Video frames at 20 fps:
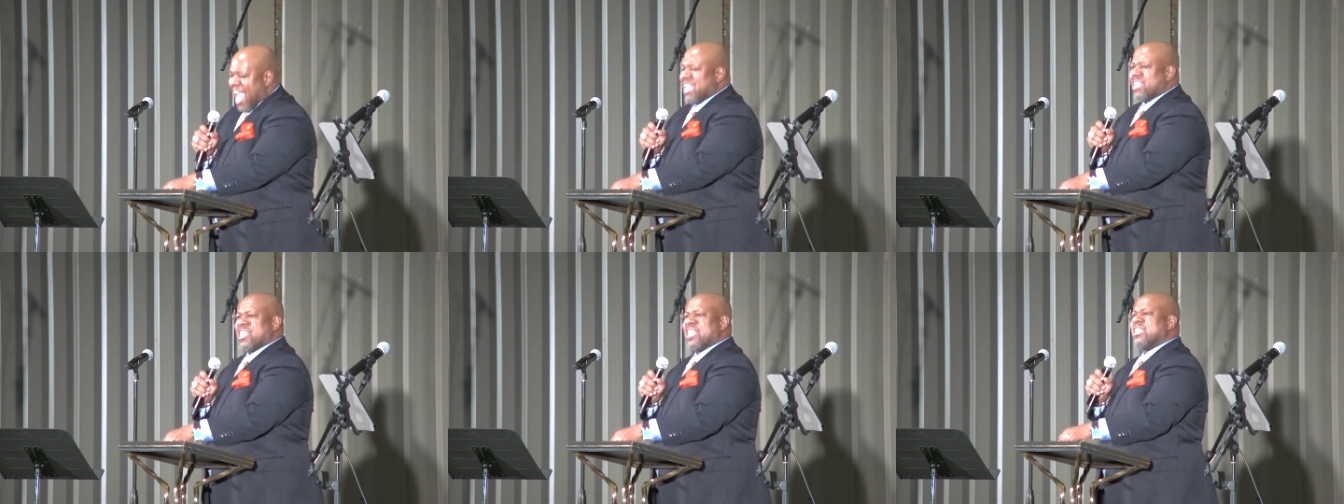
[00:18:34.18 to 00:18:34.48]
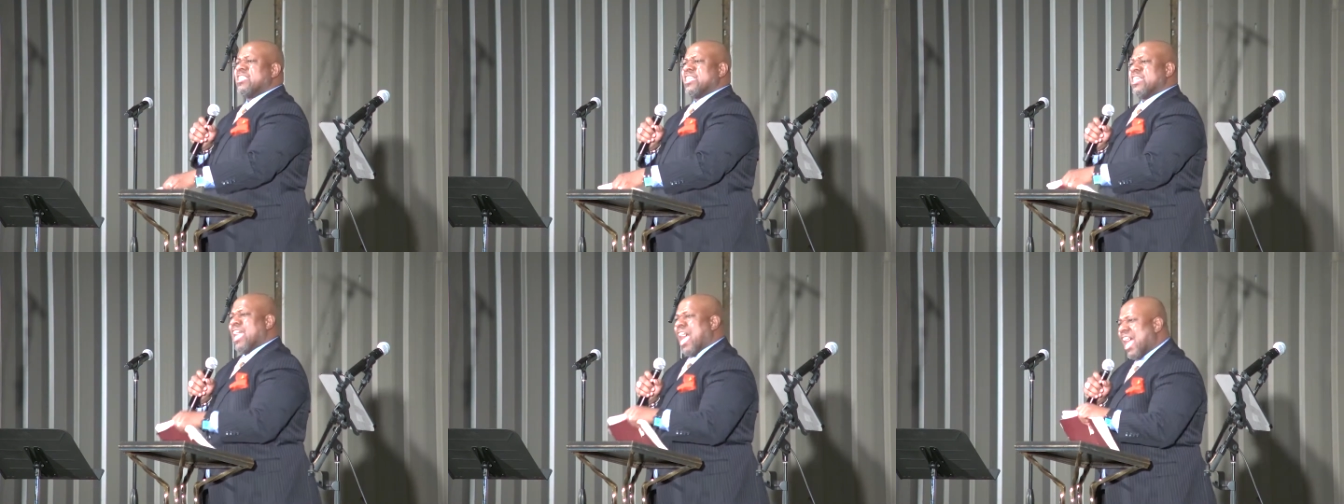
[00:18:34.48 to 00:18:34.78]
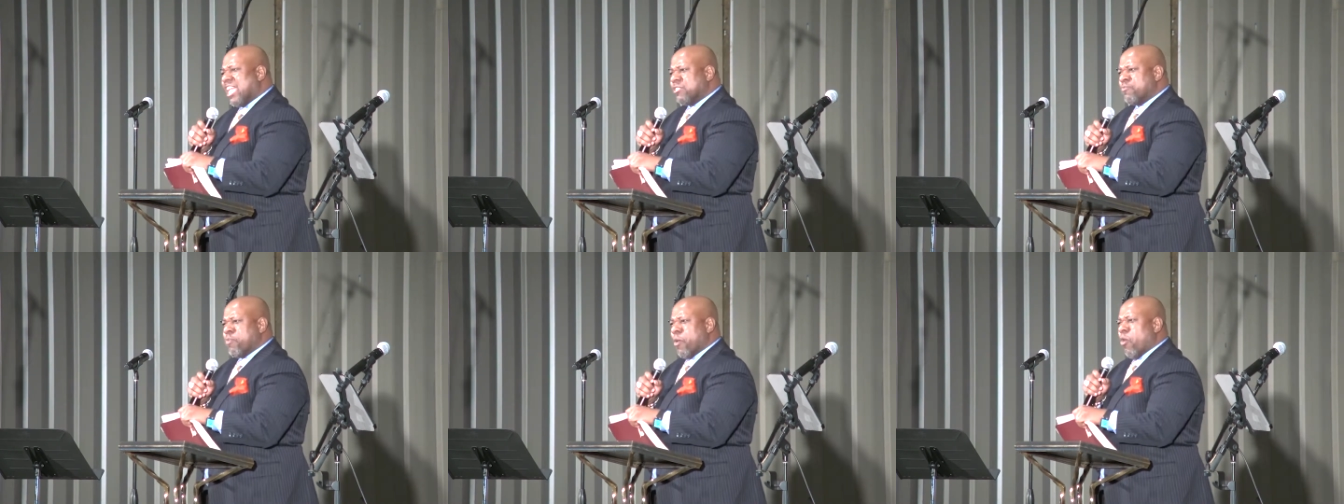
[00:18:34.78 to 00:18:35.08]
not this
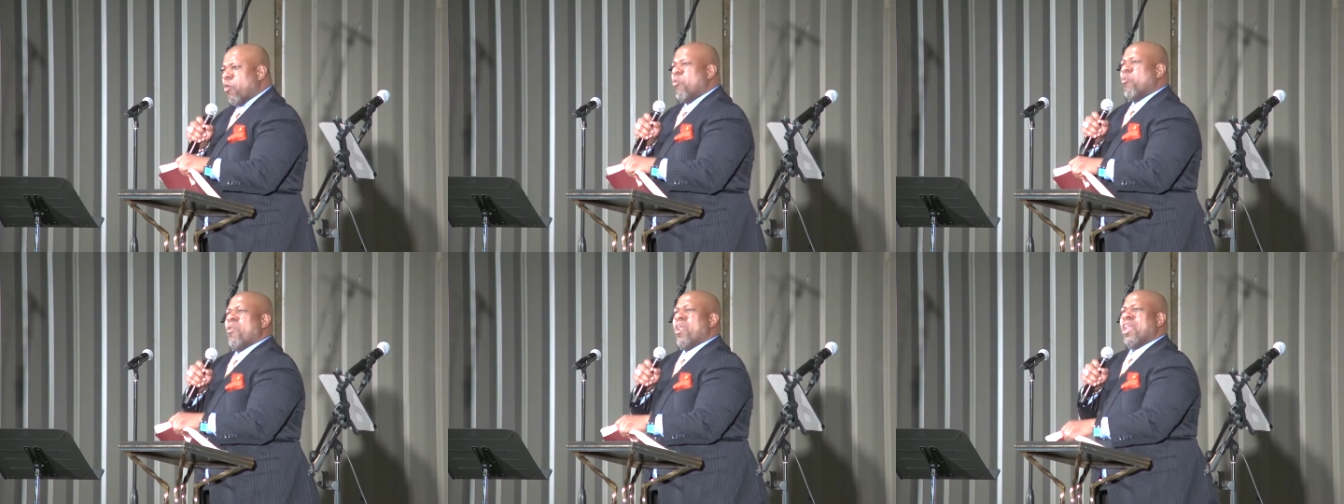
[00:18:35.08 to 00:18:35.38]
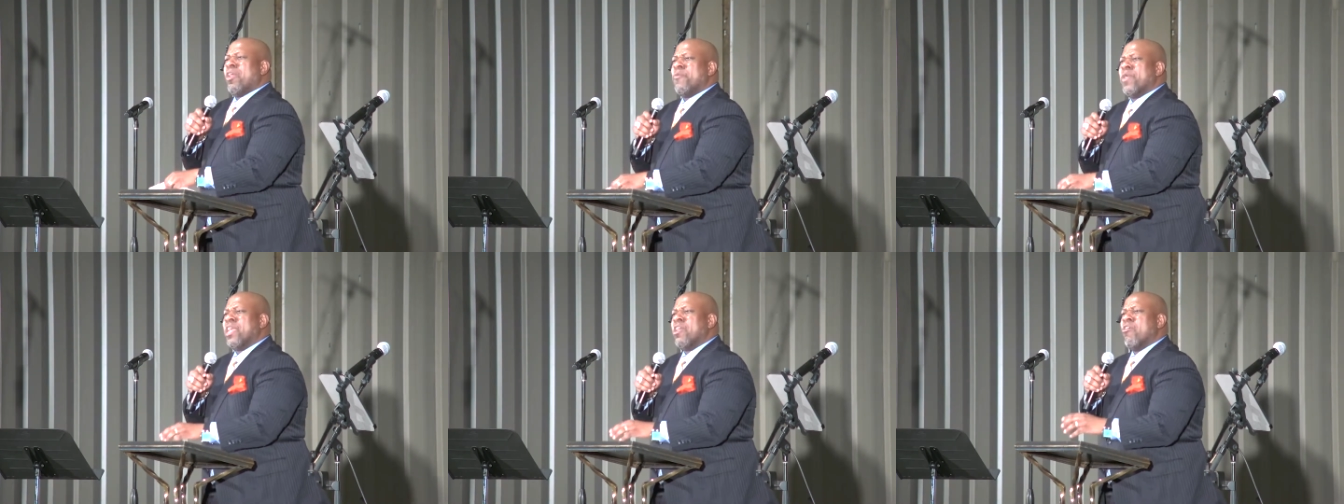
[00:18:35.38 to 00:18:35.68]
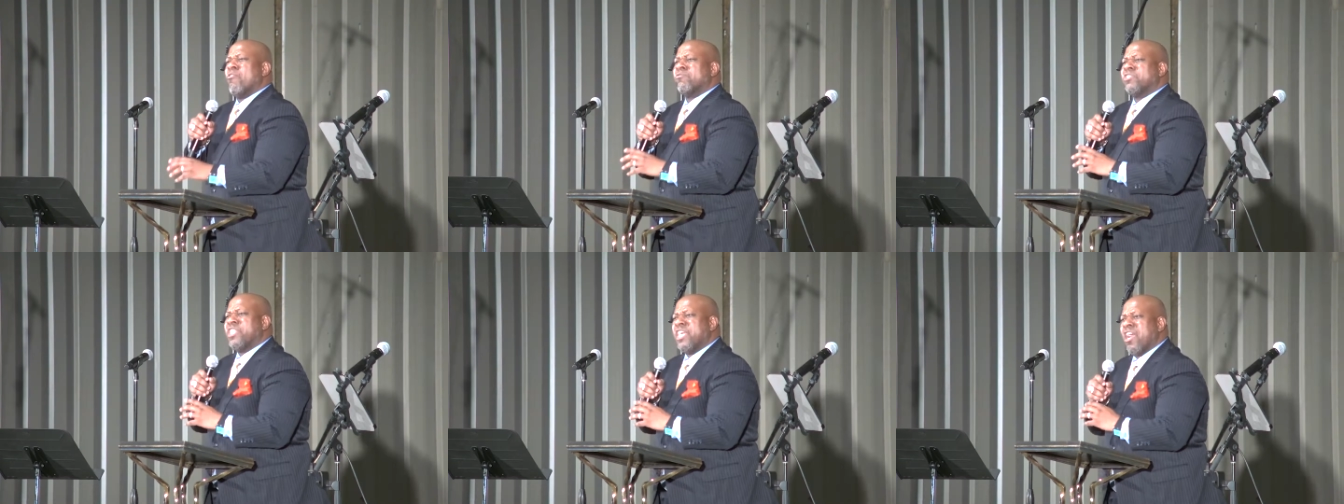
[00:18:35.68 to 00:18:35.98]
gospel, what are we
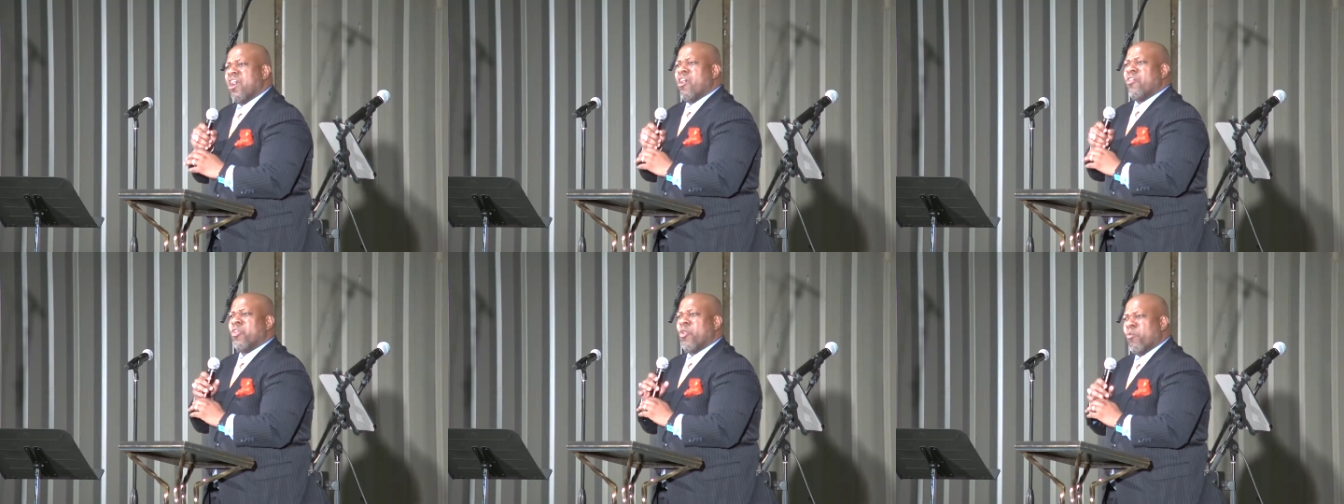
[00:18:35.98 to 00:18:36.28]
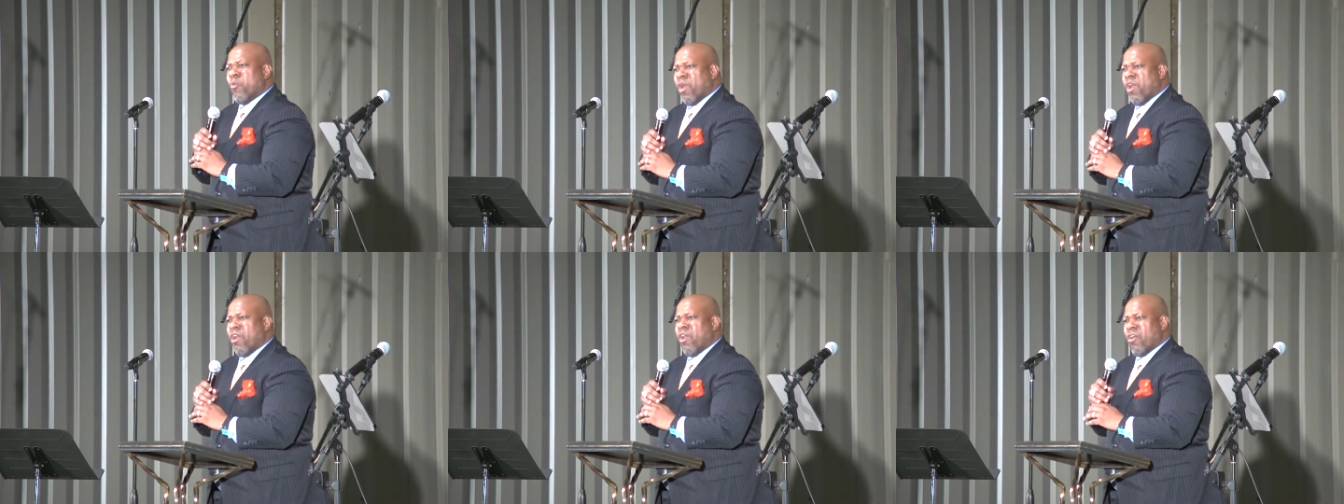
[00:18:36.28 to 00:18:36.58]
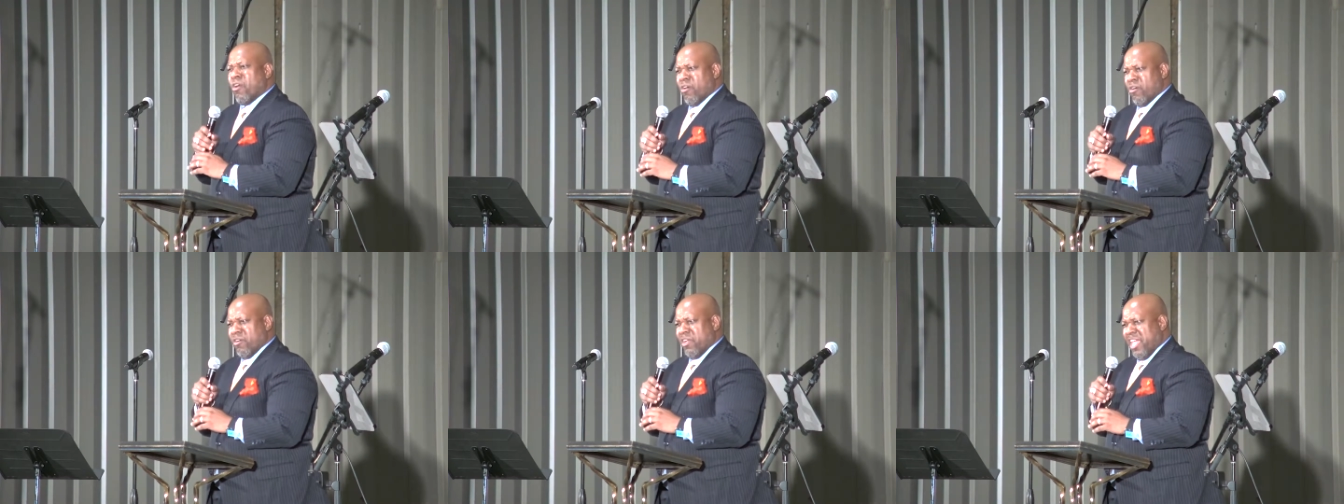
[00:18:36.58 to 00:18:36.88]
going to tell the
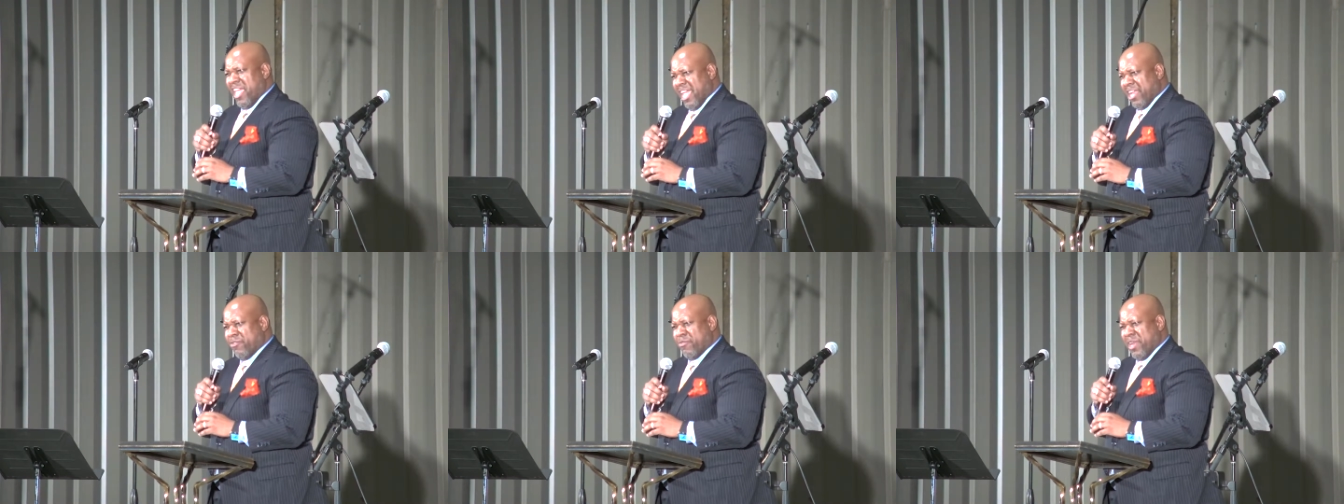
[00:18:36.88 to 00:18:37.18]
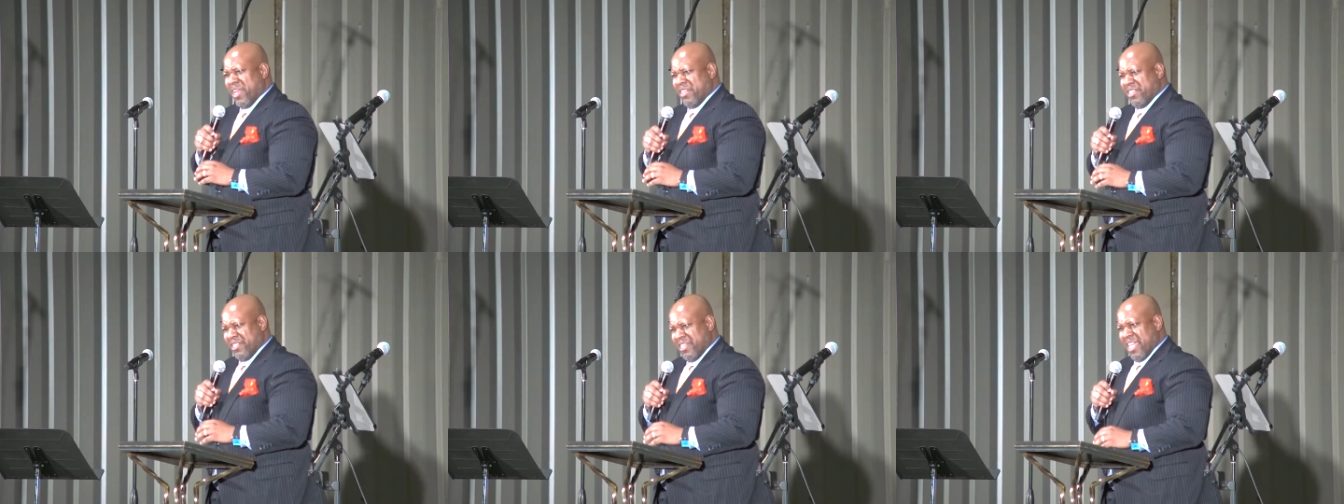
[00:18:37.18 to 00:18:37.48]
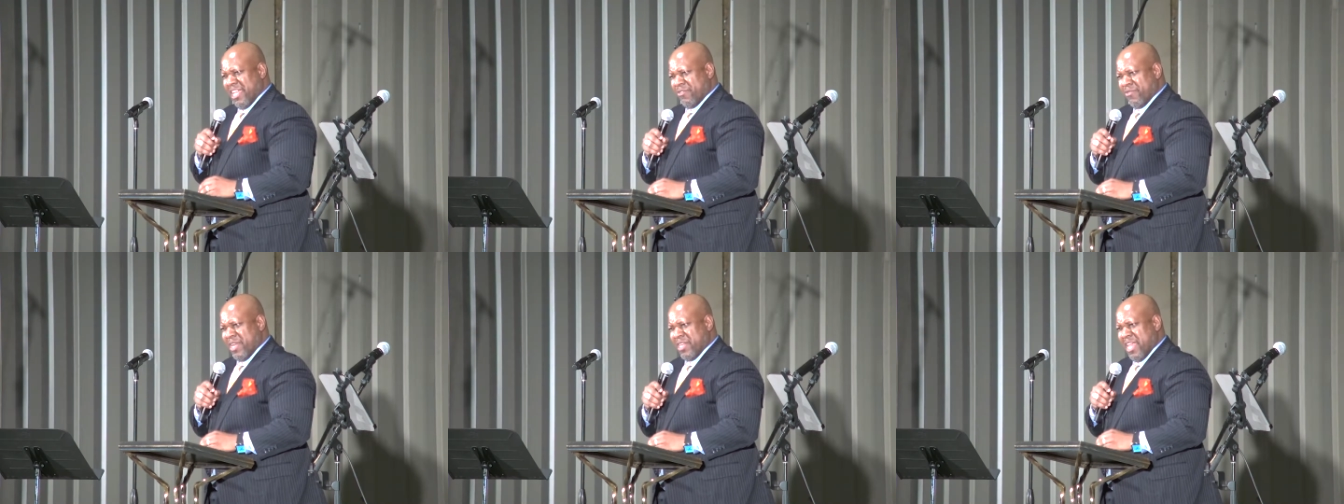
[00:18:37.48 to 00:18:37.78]
world? Hickory
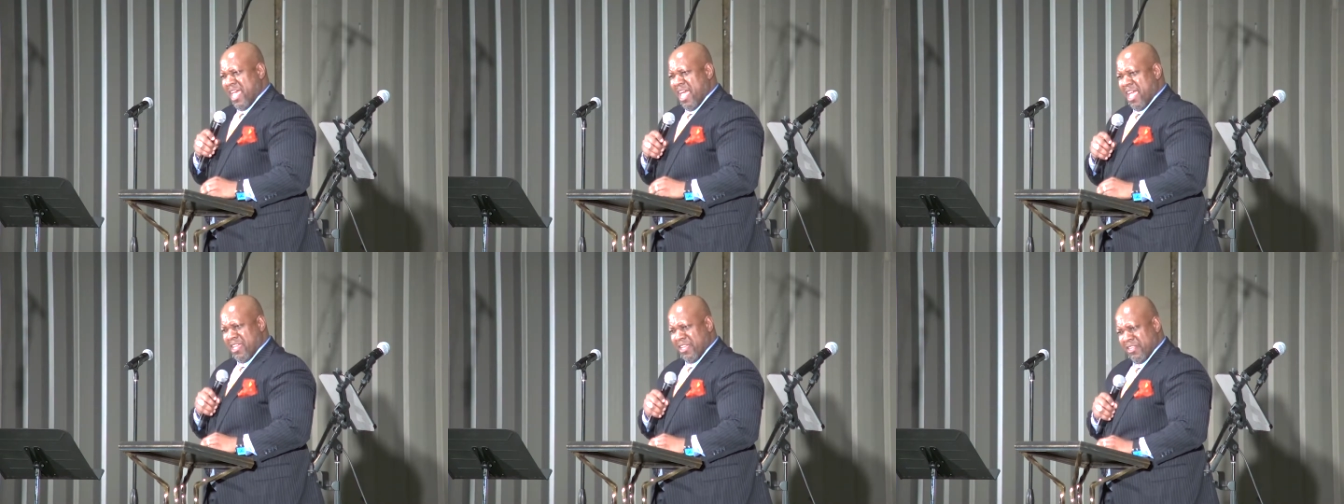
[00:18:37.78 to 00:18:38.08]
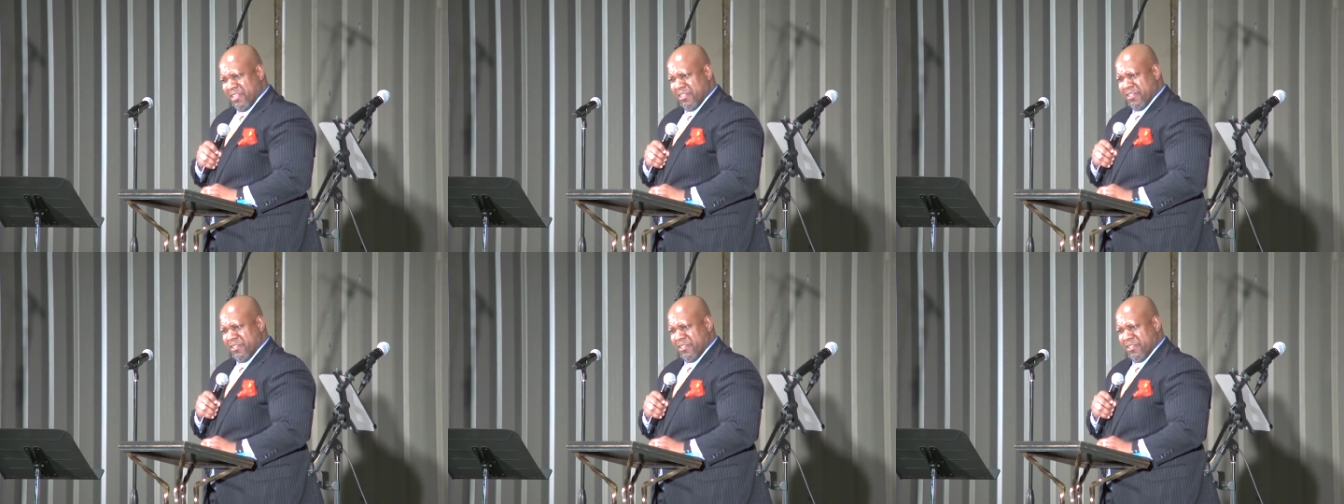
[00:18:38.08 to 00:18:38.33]
dickory dock?